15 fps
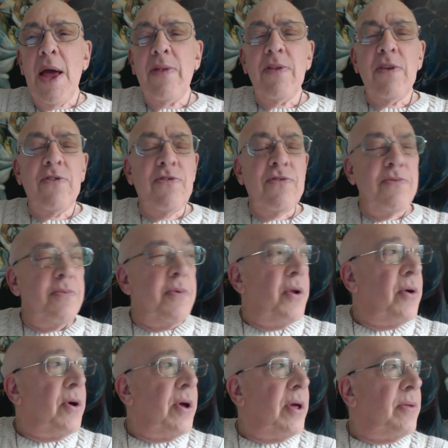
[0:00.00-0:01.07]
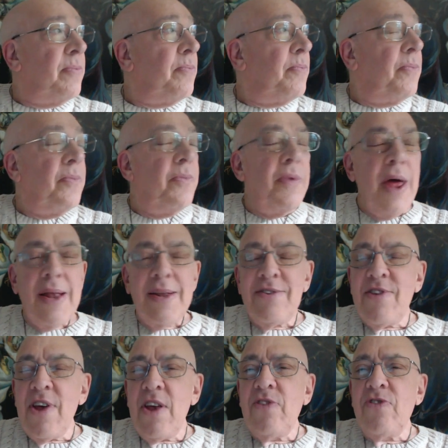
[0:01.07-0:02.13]
end this,
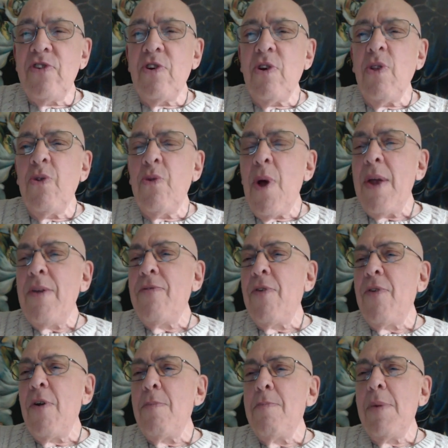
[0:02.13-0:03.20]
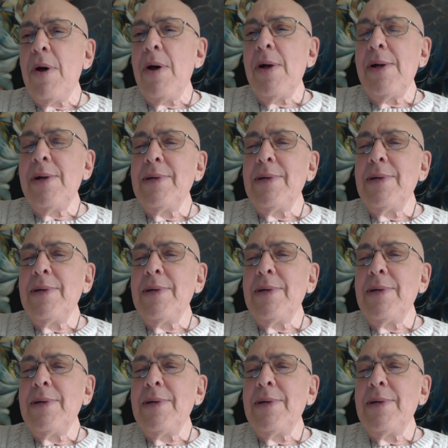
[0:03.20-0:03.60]
nonsensical threat from,